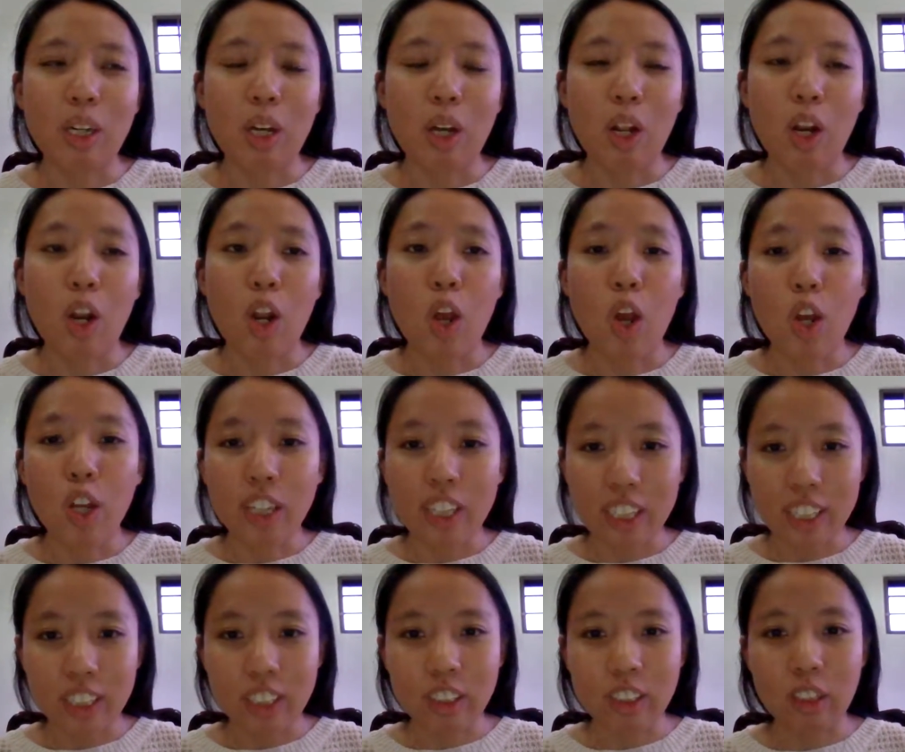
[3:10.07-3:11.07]

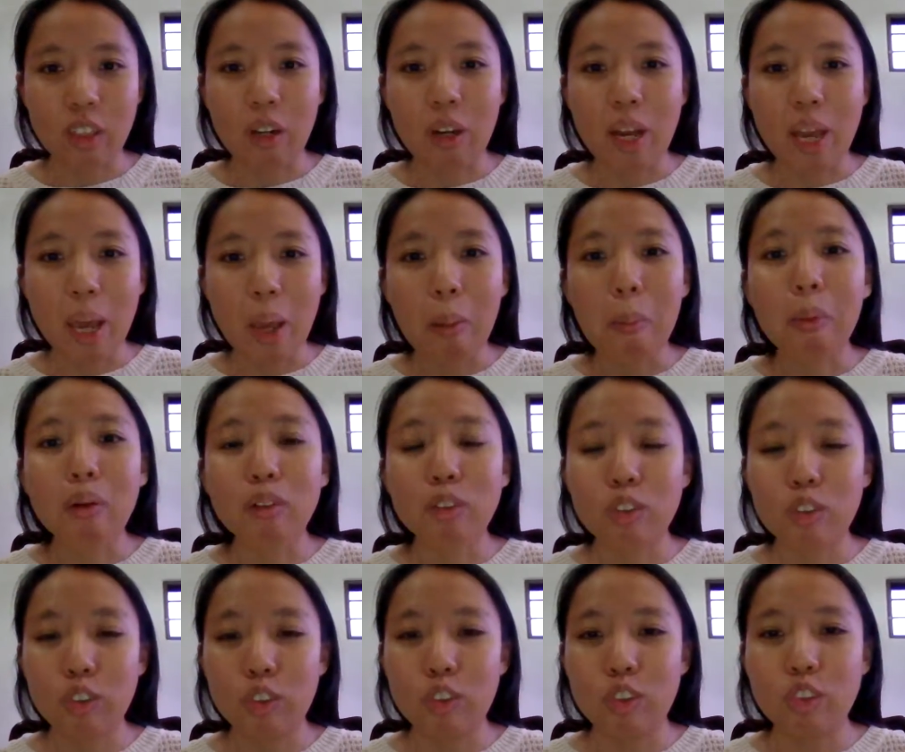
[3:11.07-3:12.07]
learnings are able
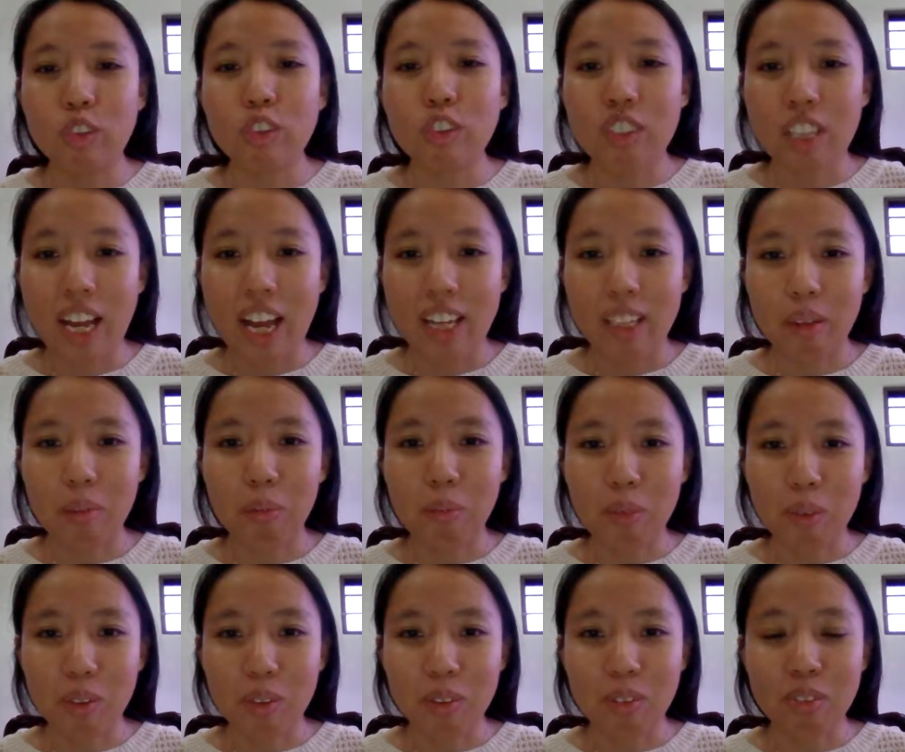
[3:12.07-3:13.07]
to do that
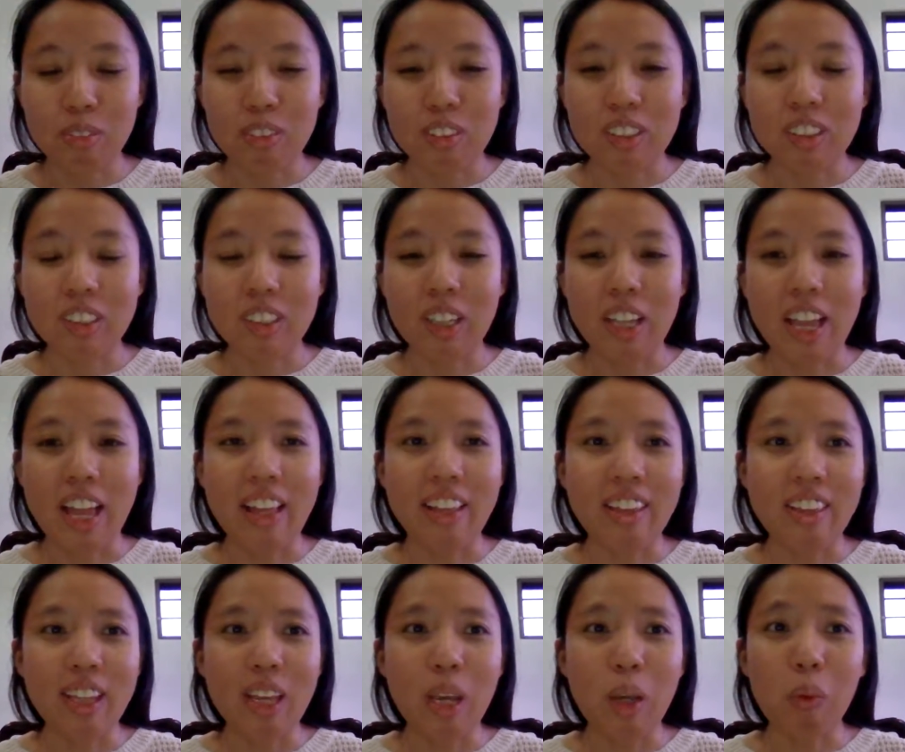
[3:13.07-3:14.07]
move,
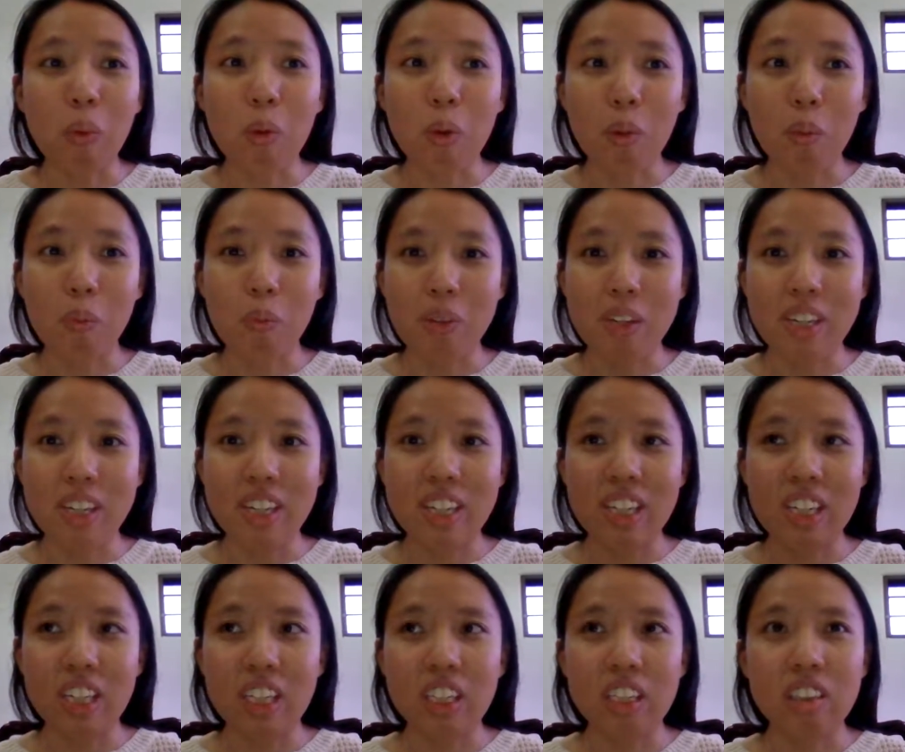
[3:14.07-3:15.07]
and they would
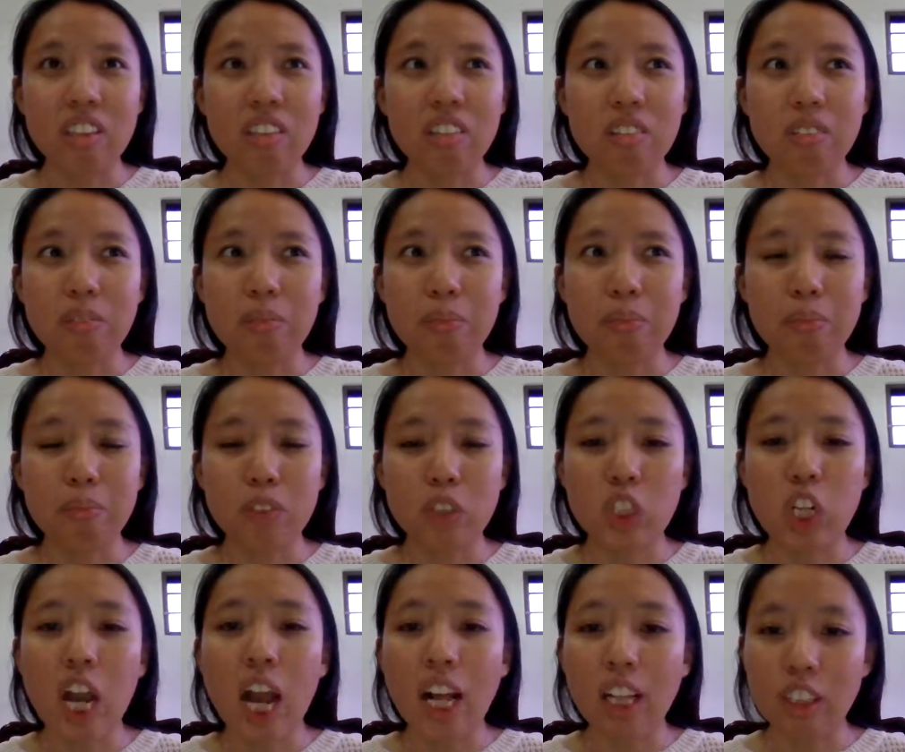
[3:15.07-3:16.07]
be
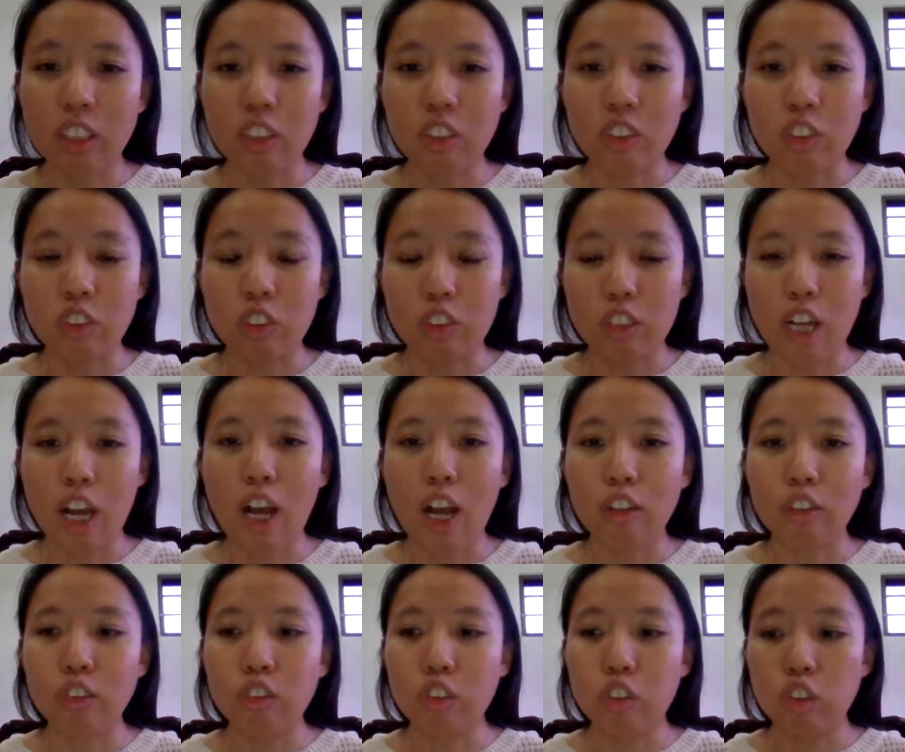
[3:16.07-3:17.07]
challenge on
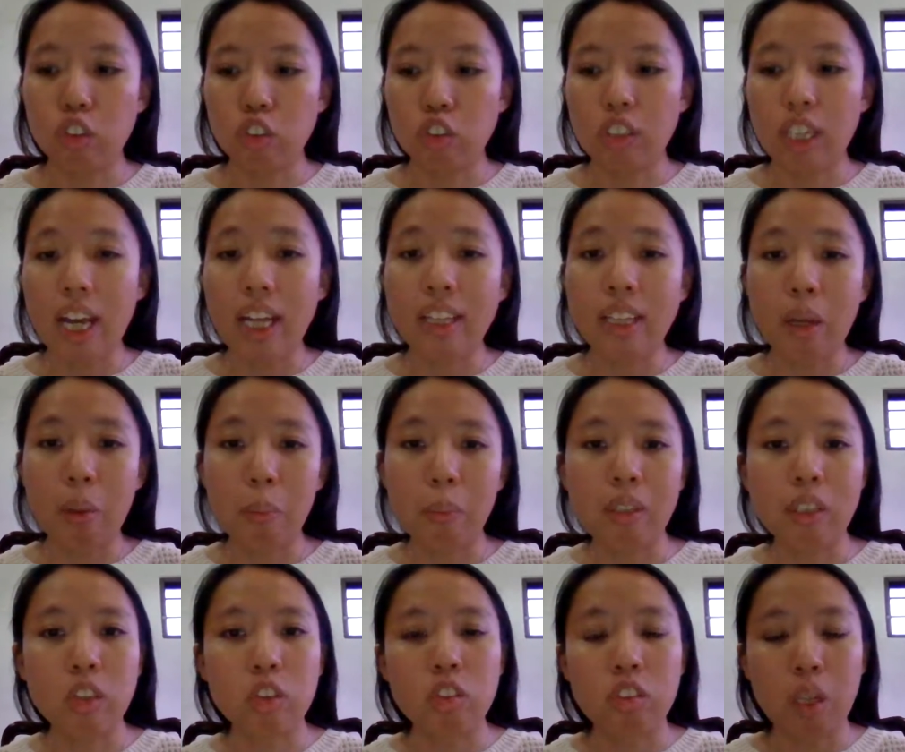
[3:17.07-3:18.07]
how to get them
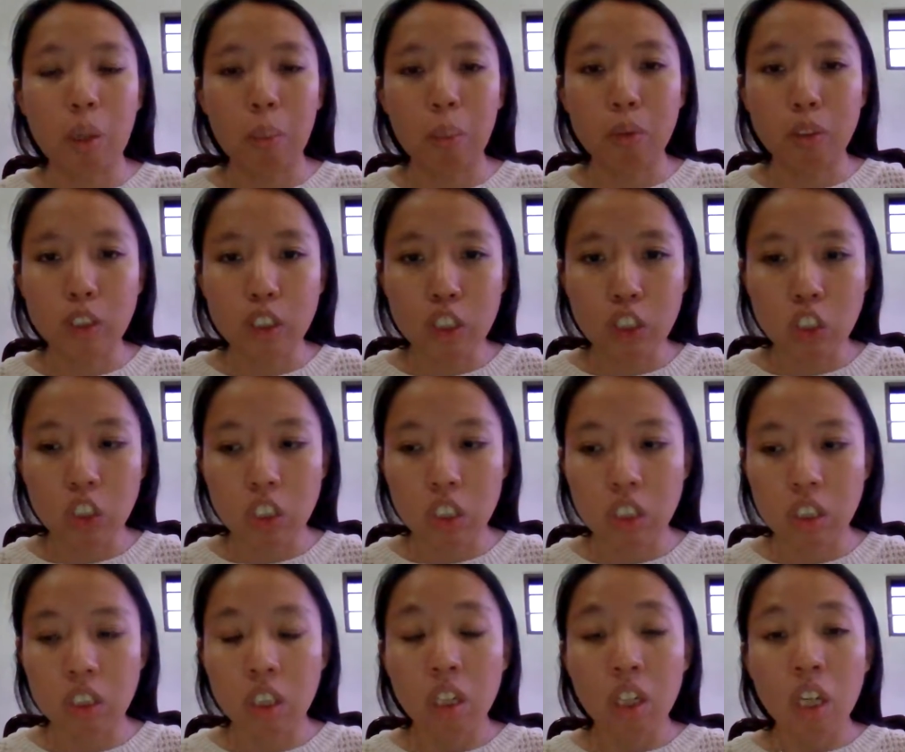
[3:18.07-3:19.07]
into that
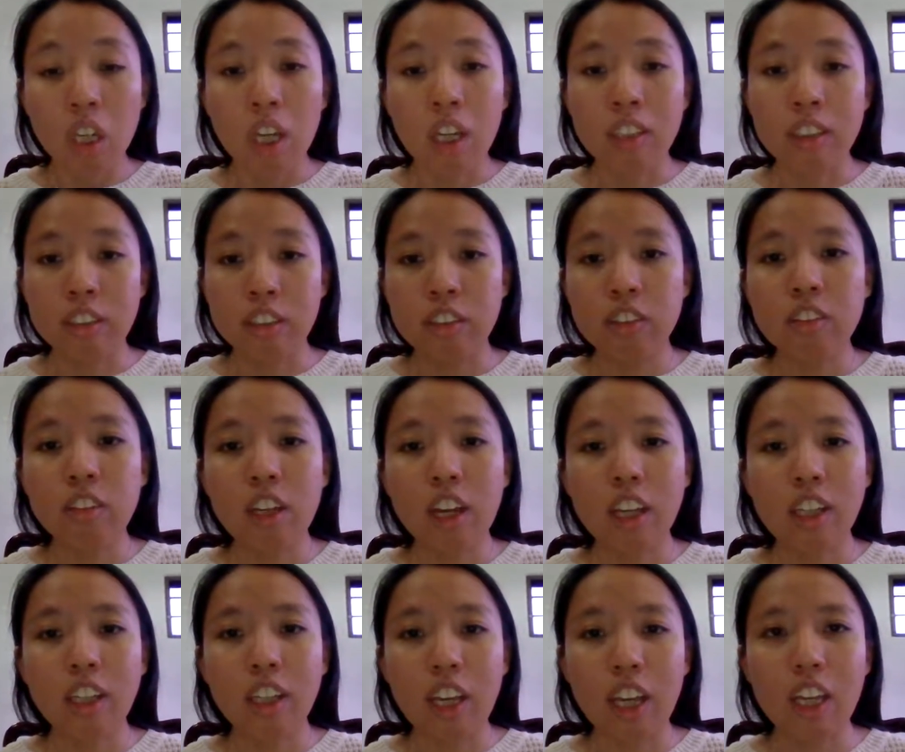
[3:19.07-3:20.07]
position and still
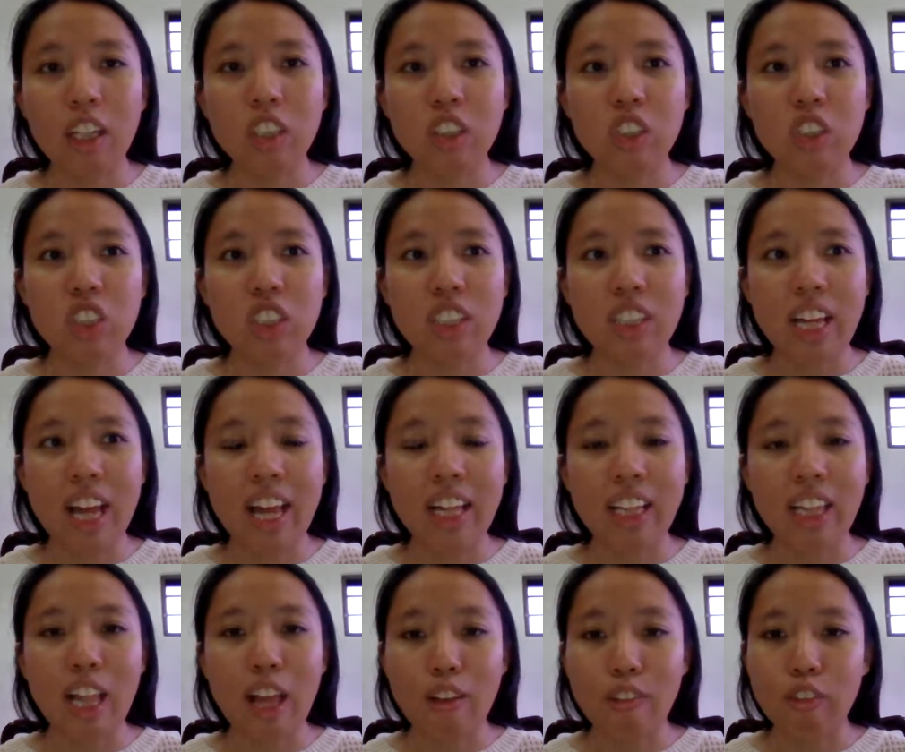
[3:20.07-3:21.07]
engage that
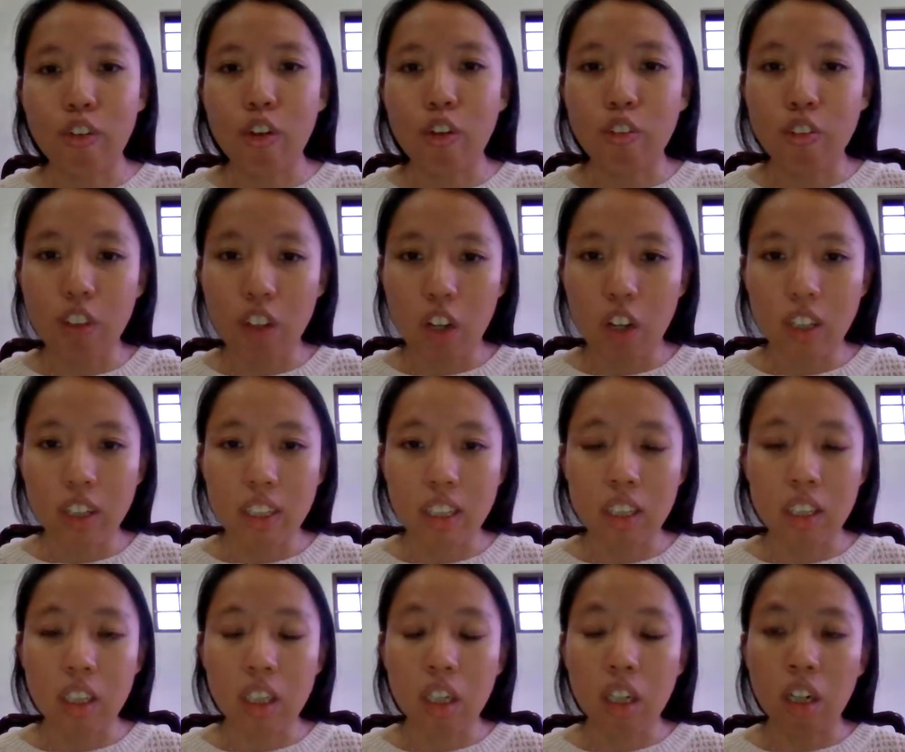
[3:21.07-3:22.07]
level of
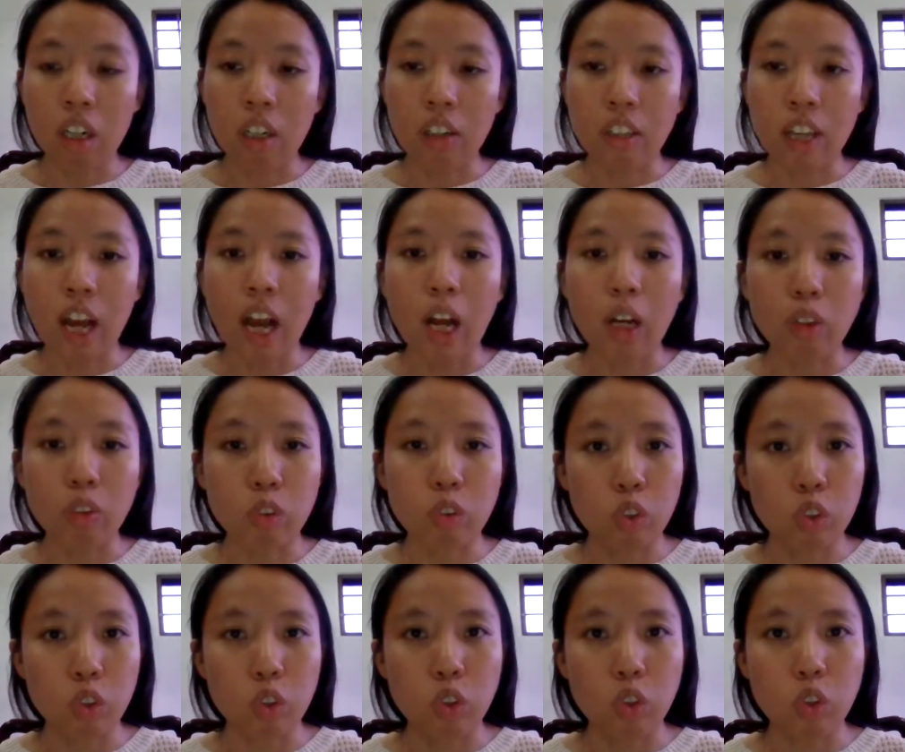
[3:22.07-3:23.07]
learning on how
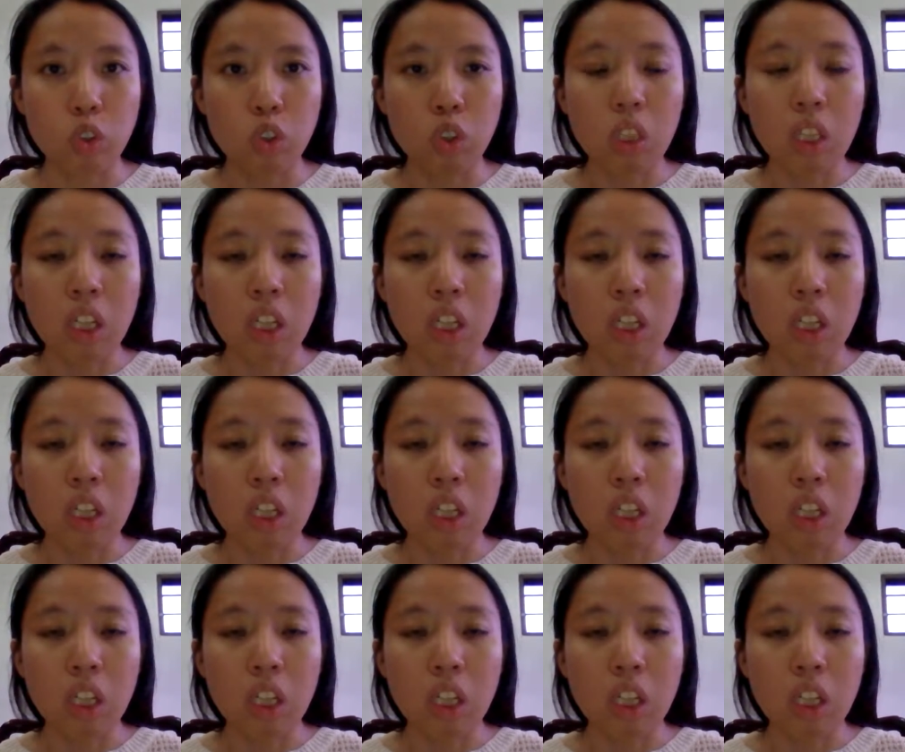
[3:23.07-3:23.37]
to